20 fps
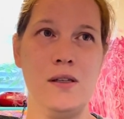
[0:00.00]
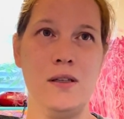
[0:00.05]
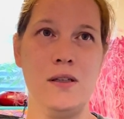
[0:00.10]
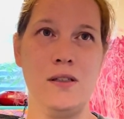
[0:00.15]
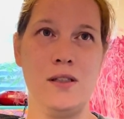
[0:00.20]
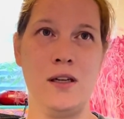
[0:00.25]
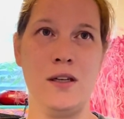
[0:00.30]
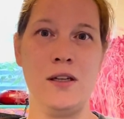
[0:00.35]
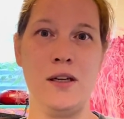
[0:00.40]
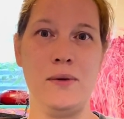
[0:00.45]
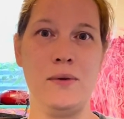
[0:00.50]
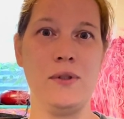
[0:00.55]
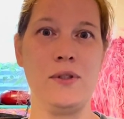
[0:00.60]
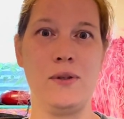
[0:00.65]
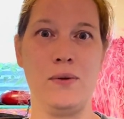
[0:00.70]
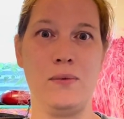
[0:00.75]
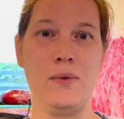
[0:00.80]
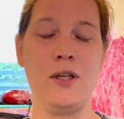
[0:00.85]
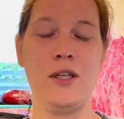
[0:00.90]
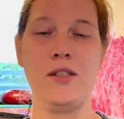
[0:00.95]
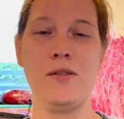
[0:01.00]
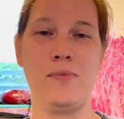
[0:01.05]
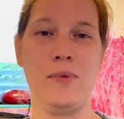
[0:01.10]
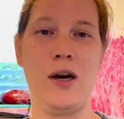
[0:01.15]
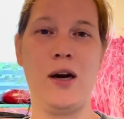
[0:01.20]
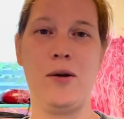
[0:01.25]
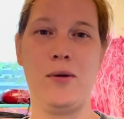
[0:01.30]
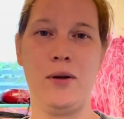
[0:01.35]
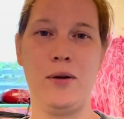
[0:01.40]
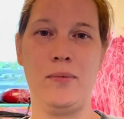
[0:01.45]
Sunday was the worst
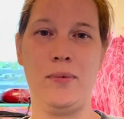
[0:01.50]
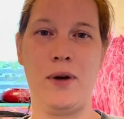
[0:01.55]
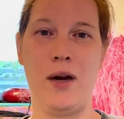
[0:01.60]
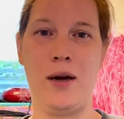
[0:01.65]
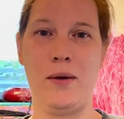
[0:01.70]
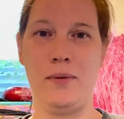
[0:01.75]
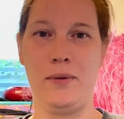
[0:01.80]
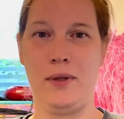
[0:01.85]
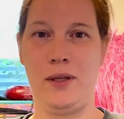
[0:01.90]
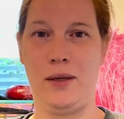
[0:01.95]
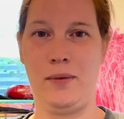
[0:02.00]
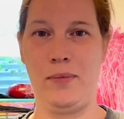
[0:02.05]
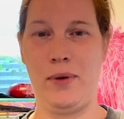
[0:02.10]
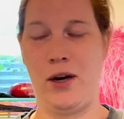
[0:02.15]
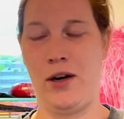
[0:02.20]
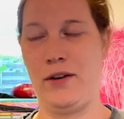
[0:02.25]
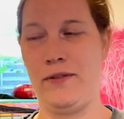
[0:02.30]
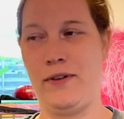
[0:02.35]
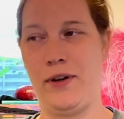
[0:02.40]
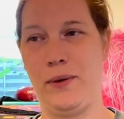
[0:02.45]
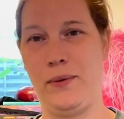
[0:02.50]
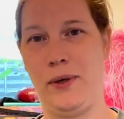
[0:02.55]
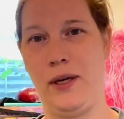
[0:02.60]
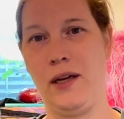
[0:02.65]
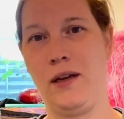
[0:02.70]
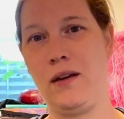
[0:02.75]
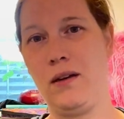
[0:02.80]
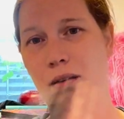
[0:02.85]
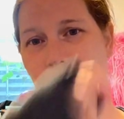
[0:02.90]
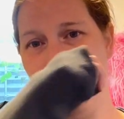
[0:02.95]
probably part of our
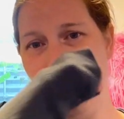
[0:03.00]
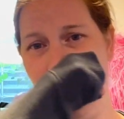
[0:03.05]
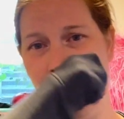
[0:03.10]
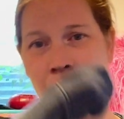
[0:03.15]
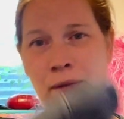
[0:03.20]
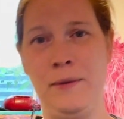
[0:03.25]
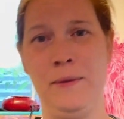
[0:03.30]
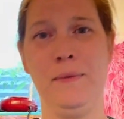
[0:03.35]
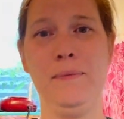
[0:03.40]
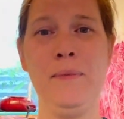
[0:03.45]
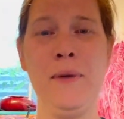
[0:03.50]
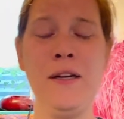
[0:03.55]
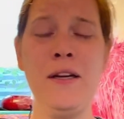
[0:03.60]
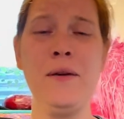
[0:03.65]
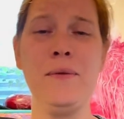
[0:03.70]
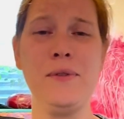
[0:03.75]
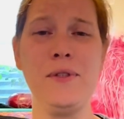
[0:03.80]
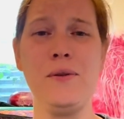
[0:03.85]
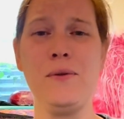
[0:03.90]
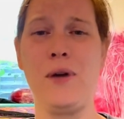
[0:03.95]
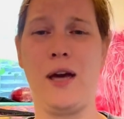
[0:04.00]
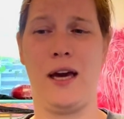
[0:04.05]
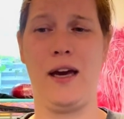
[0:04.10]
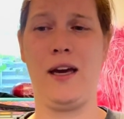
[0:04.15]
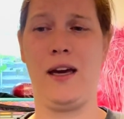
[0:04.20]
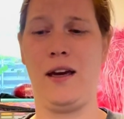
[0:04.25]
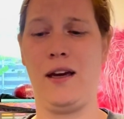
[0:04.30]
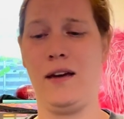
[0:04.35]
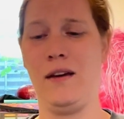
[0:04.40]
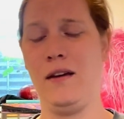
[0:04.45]
week. Monday was
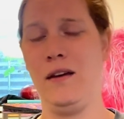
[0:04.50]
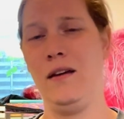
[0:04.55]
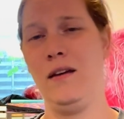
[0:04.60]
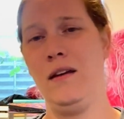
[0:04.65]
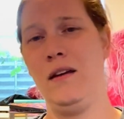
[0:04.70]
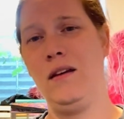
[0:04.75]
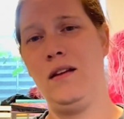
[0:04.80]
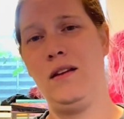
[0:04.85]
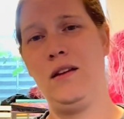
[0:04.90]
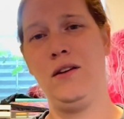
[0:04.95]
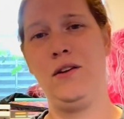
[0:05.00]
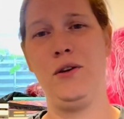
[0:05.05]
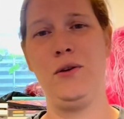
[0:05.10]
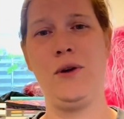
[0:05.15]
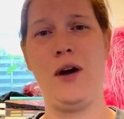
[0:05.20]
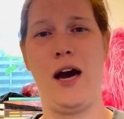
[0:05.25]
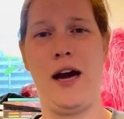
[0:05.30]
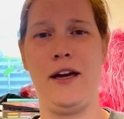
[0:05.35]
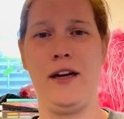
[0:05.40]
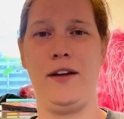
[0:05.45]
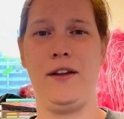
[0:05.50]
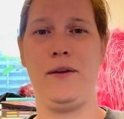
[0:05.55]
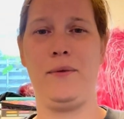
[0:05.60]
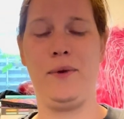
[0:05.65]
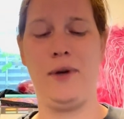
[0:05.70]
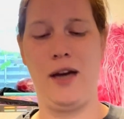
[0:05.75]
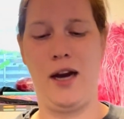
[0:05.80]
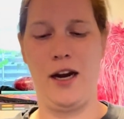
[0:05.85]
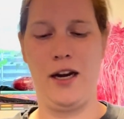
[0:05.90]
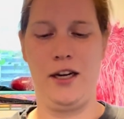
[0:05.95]
okay. The new hire that
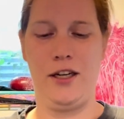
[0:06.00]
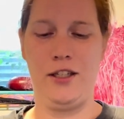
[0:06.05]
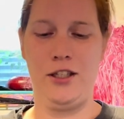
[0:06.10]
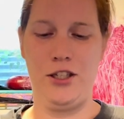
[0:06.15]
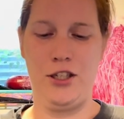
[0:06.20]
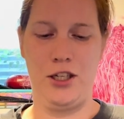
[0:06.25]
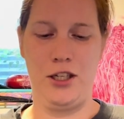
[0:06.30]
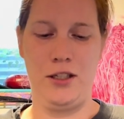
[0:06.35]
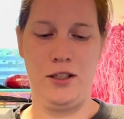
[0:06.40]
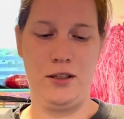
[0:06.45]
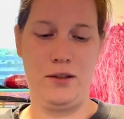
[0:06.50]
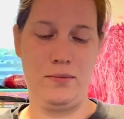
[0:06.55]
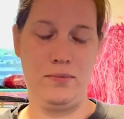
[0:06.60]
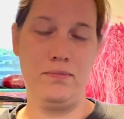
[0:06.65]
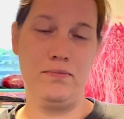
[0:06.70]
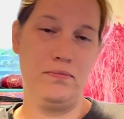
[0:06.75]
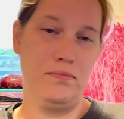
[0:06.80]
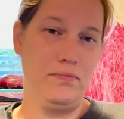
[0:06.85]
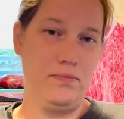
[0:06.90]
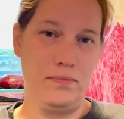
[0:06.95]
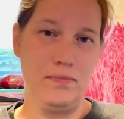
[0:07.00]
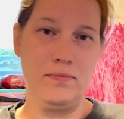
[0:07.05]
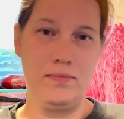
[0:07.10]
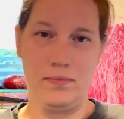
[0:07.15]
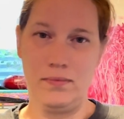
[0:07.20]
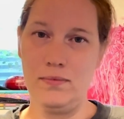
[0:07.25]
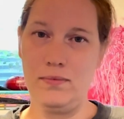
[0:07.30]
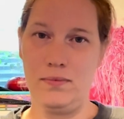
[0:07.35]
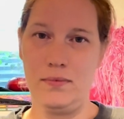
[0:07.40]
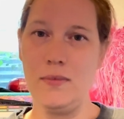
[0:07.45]
we hired, she's
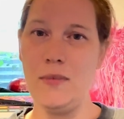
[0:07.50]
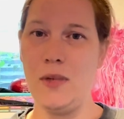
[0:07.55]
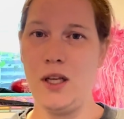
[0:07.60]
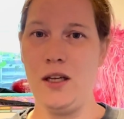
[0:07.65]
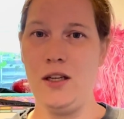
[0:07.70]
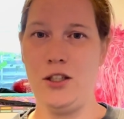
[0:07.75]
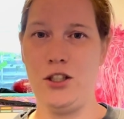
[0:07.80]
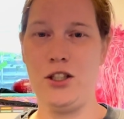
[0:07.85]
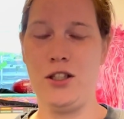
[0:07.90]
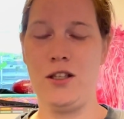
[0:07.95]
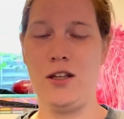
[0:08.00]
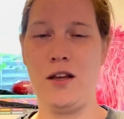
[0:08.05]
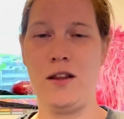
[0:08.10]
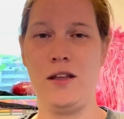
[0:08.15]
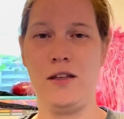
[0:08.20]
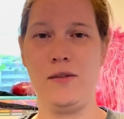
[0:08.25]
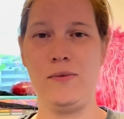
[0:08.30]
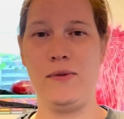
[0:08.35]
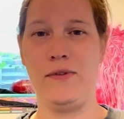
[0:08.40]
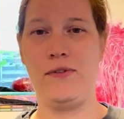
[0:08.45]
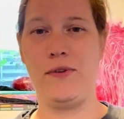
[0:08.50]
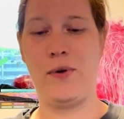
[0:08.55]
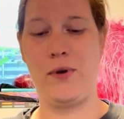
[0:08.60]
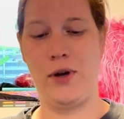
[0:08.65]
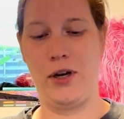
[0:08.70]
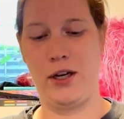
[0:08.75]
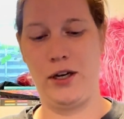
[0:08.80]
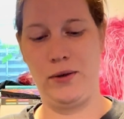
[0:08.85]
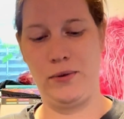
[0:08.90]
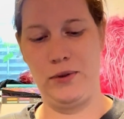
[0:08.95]
done this
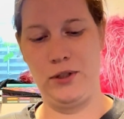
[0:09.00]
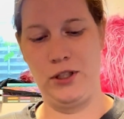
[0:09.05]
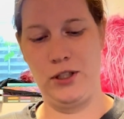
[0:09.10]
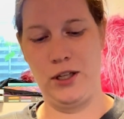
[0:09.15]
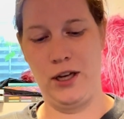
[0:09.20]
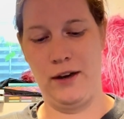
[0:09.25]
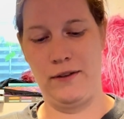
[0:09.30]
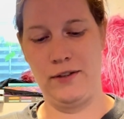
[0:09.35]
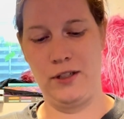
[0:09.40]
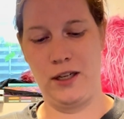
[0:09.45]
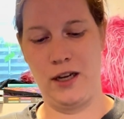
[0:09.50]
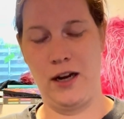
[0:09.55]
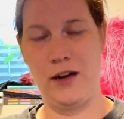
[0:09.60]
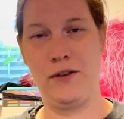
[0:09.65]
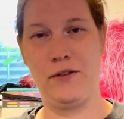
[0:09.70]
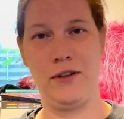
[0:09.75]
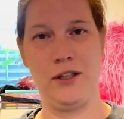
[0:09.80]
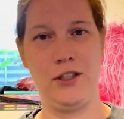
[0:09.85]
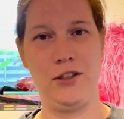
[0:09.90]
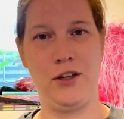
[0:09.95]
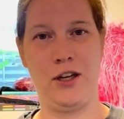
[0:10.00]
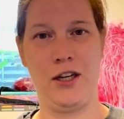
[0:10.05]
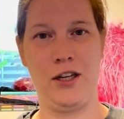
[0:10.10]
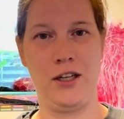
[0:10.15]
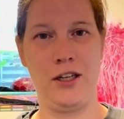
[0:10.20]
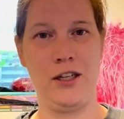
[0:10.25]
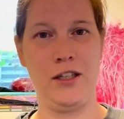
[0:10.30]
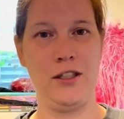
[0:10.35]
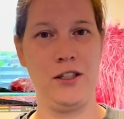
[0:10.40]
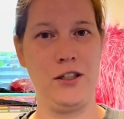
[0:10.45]
before. We just have to kind of retrain
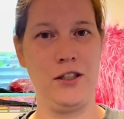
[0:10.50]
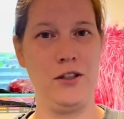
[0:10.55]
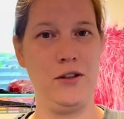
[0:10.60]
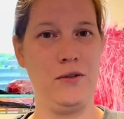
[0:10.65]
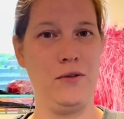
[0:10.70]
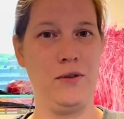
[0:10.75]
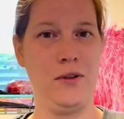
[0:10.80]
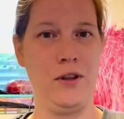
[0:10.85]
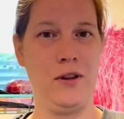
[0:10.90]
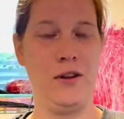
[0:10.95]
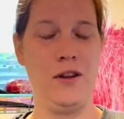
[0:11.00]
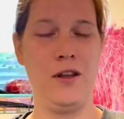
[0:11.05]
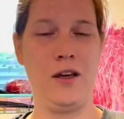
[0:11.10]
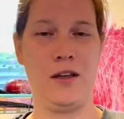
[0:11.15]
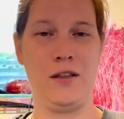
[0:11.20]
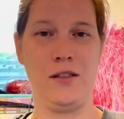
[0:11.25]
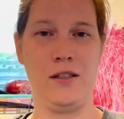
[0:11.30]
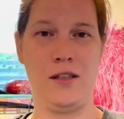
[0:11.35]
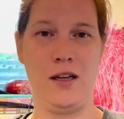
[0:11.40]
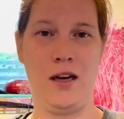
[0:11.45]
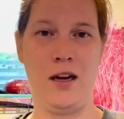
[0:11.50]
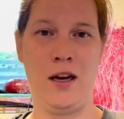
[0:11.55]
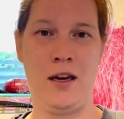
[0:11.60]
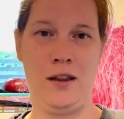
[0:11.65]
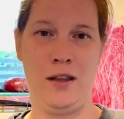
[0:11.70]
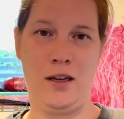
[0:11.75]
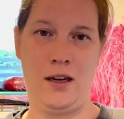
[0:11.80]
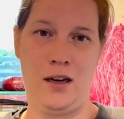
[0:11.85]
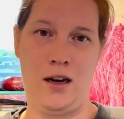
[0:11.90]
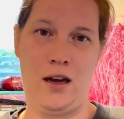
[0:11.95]
her into doing things that
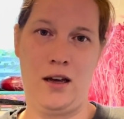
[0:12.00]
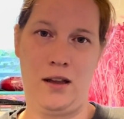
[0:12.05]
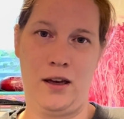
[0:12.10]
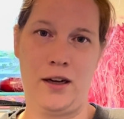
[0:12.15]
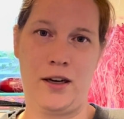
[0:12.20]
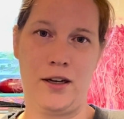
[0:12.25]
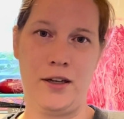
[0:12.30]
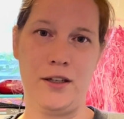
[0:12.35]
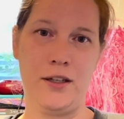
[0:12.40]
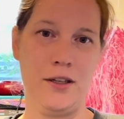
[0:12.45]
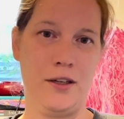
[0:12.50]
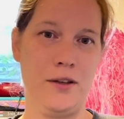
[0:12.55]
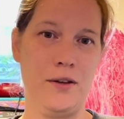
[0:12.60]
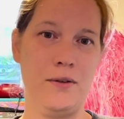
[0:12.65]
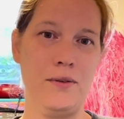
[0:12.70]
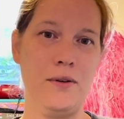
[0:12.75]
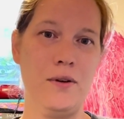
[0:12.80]
Anthony and I like her to do.